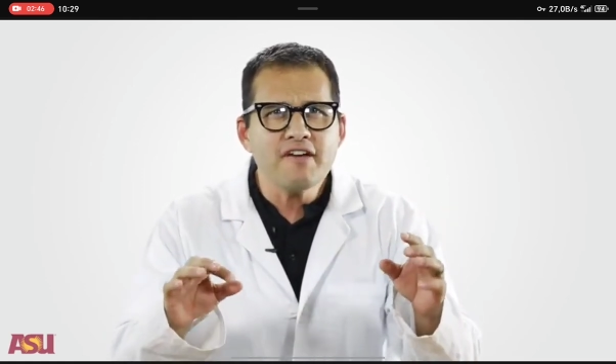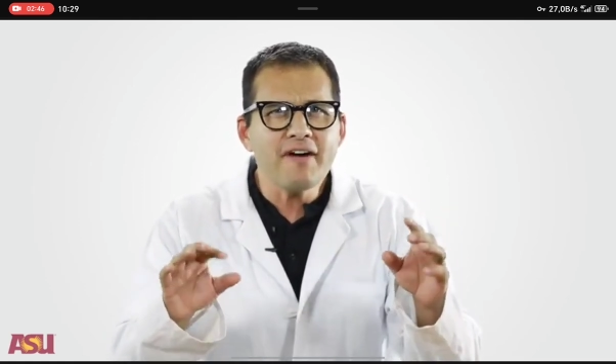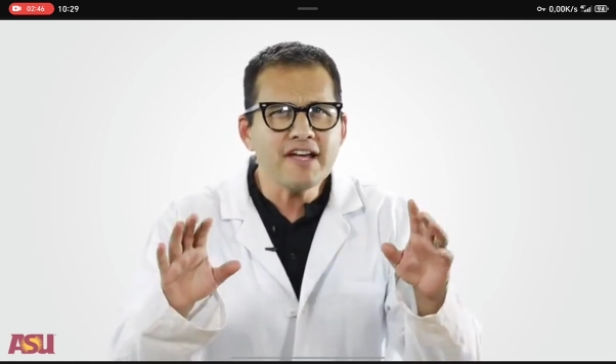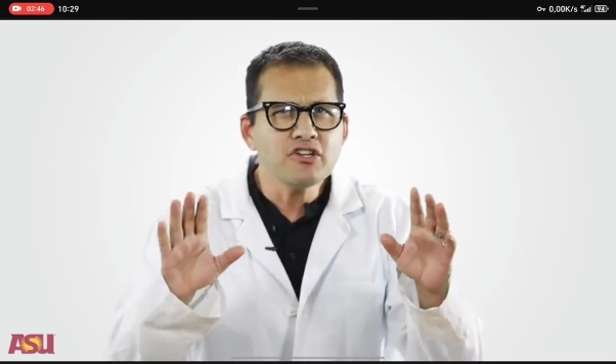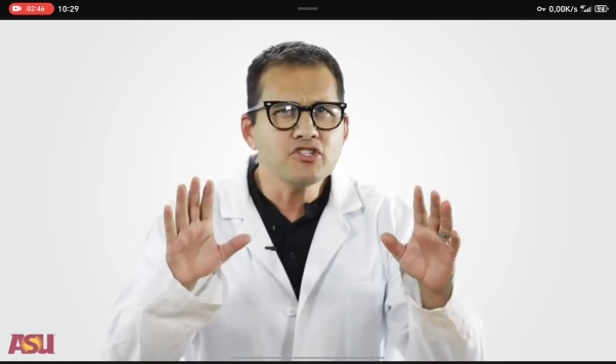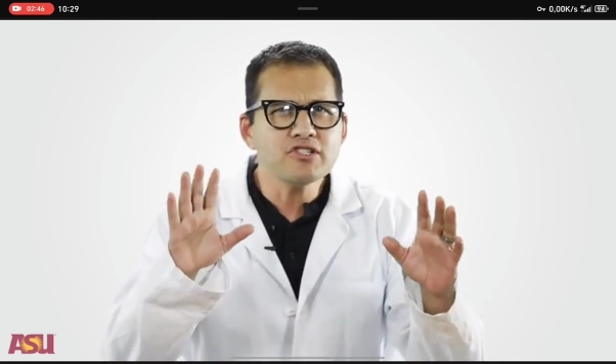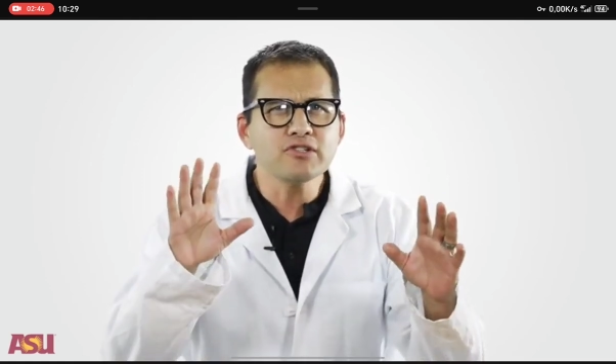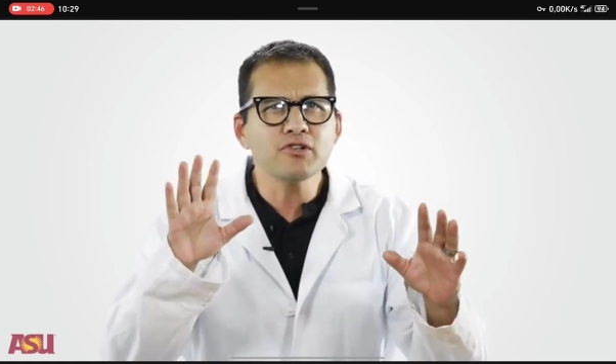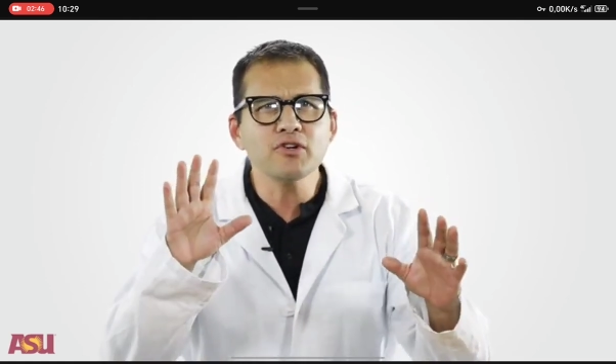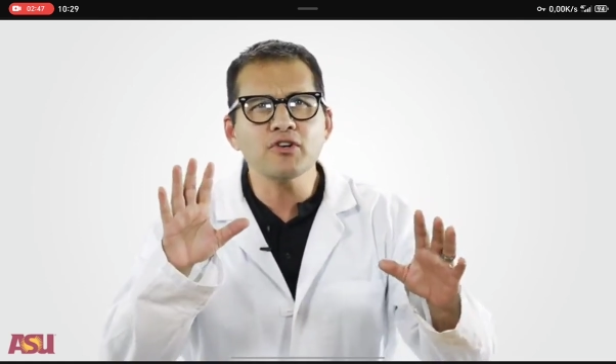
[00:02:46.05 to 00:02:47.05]
If I could
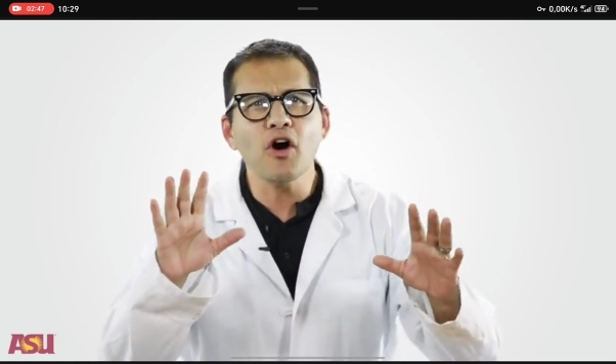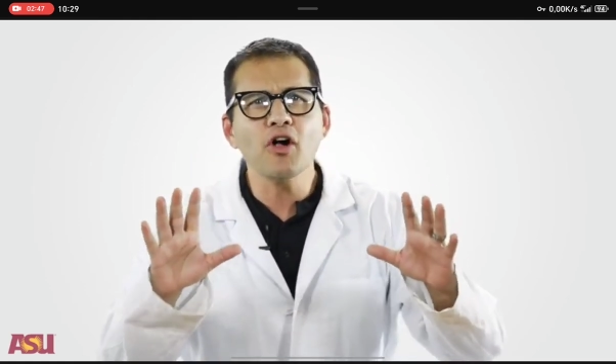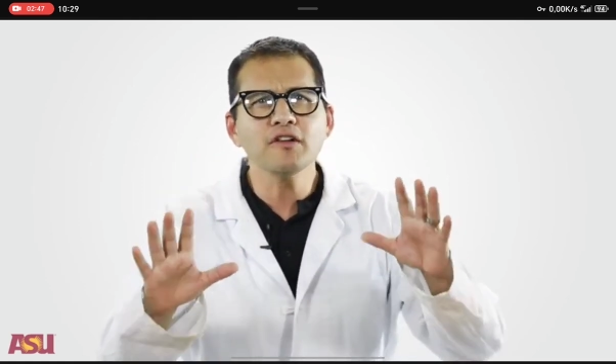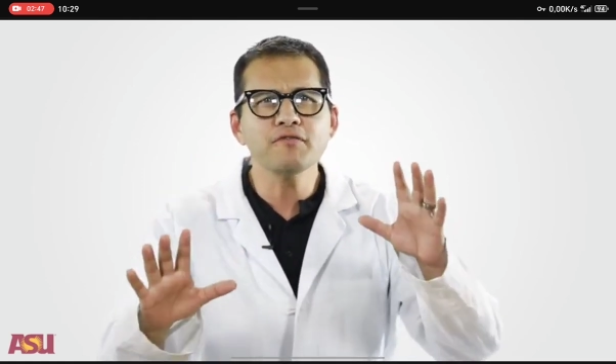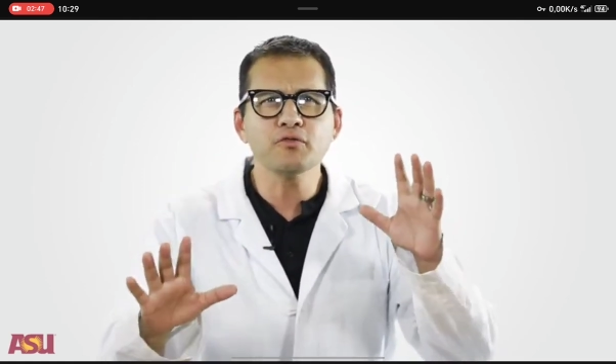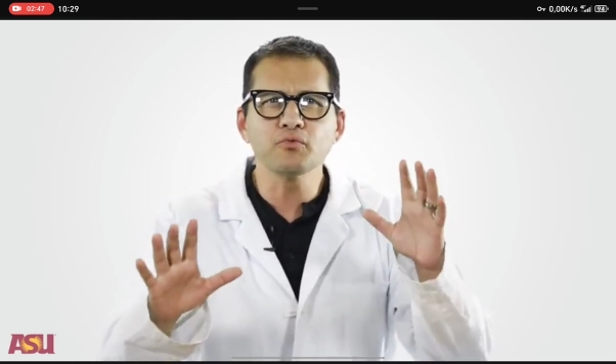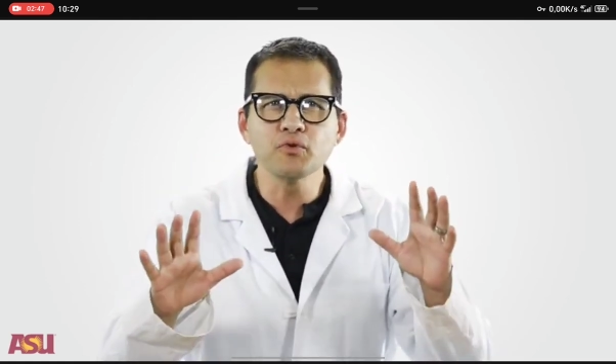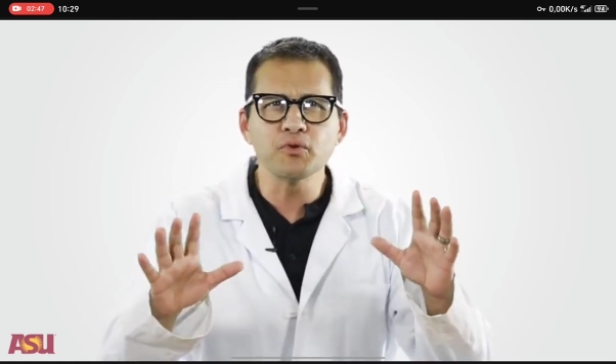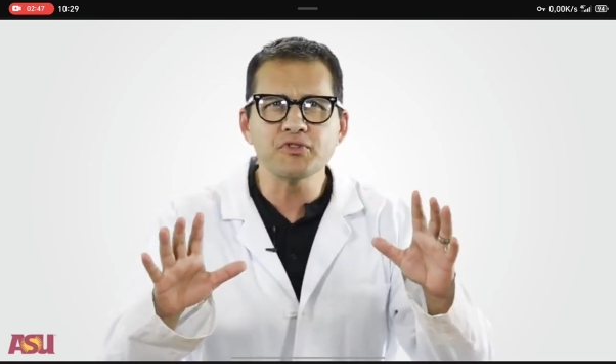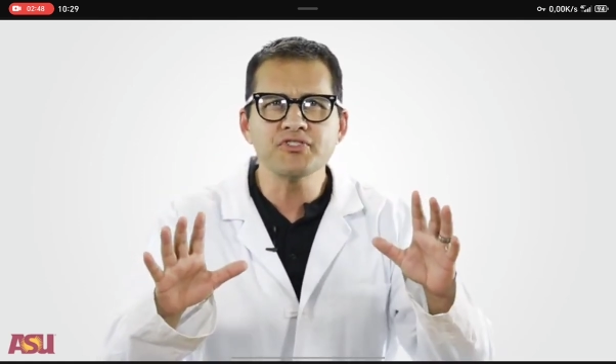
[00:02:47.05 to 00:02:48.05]
just learn all of the
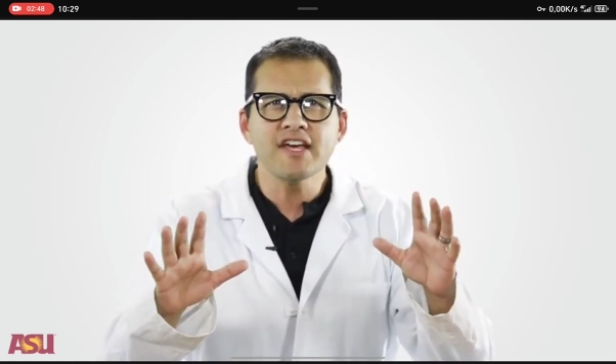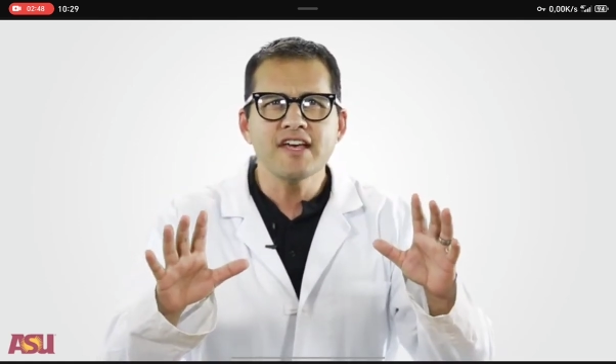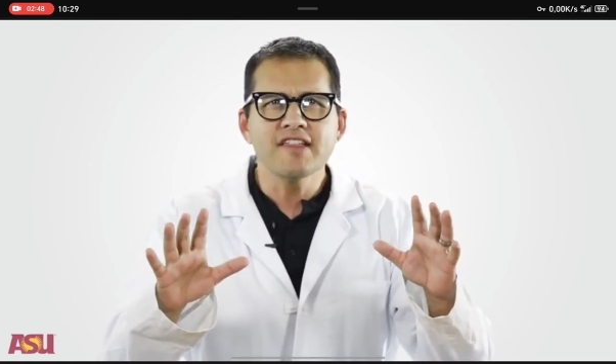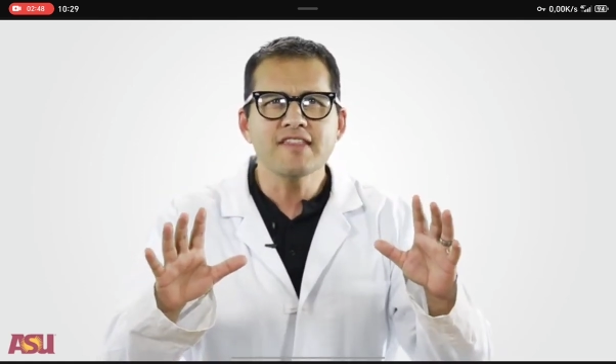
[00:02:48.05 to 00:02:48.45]
rules,